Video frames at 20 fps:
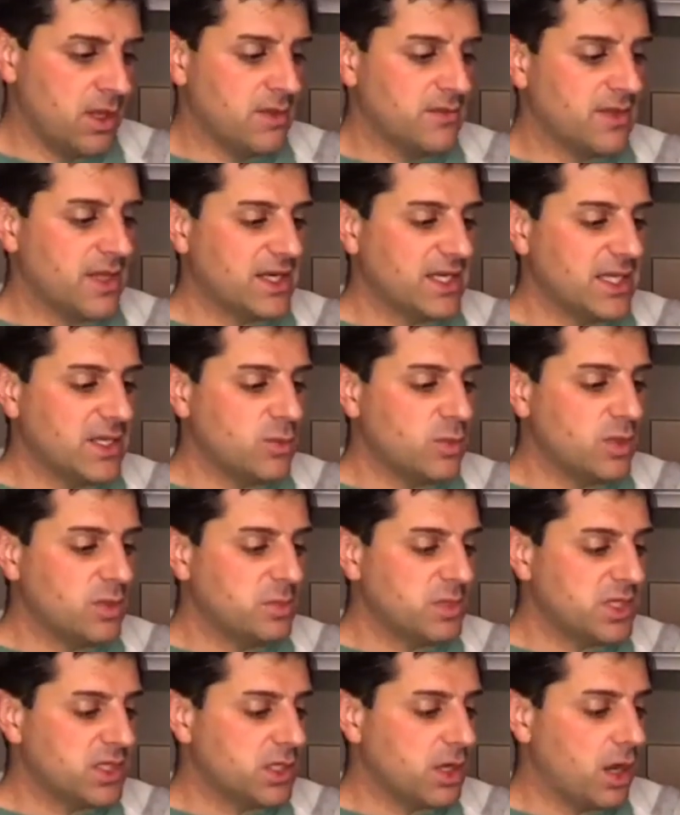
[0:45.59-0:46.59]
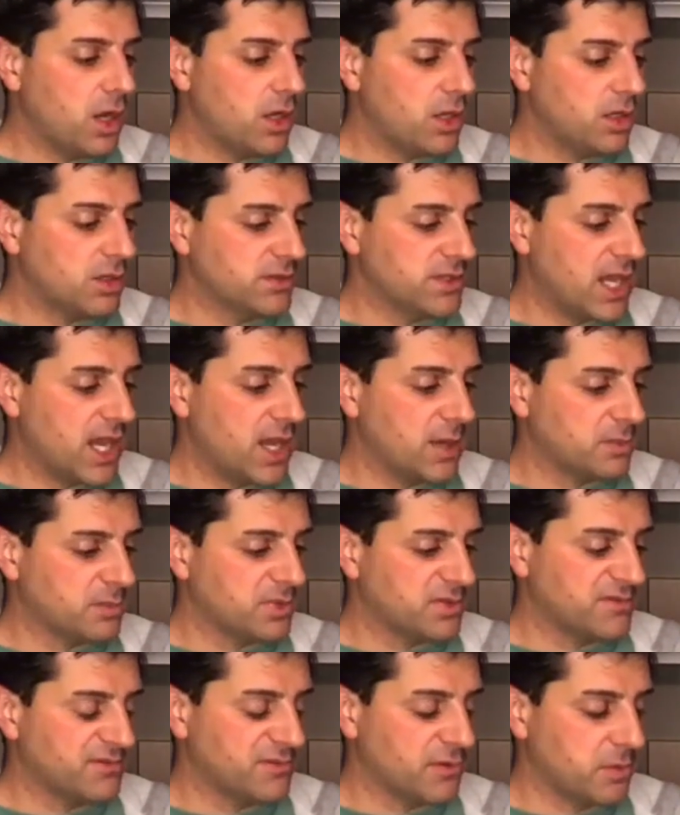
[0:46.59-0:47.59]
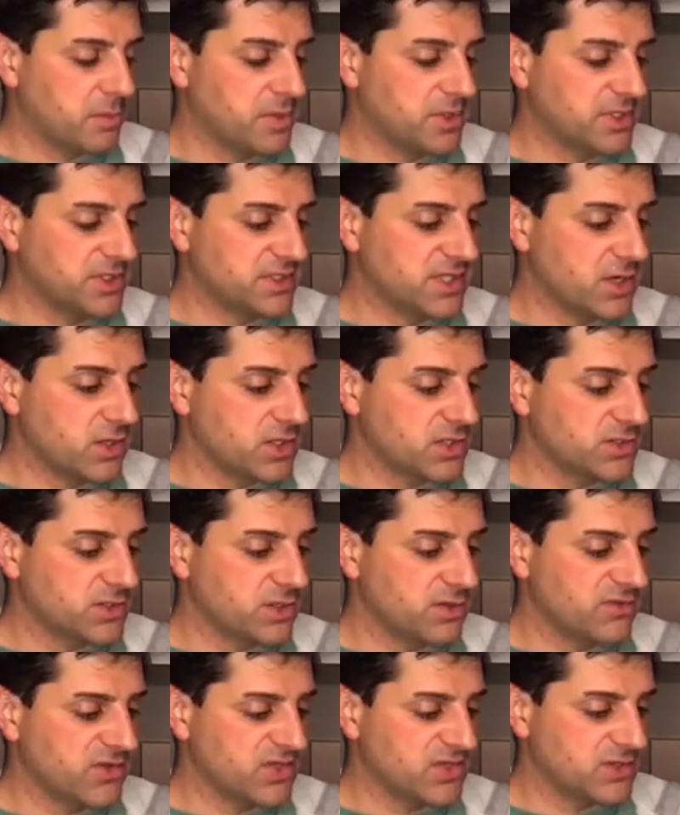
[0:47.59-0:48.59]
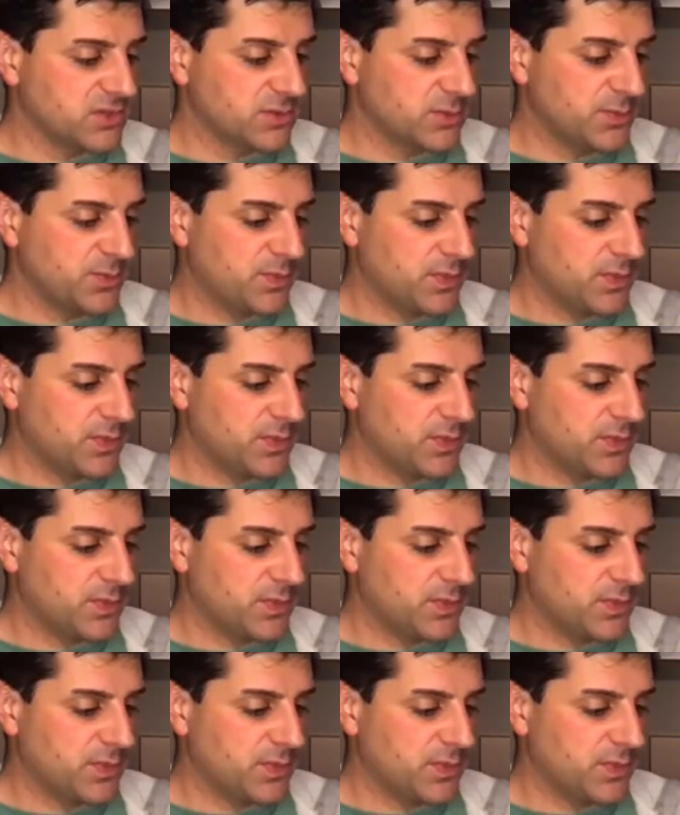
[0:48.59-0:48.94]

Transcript: that he will be called up for military service.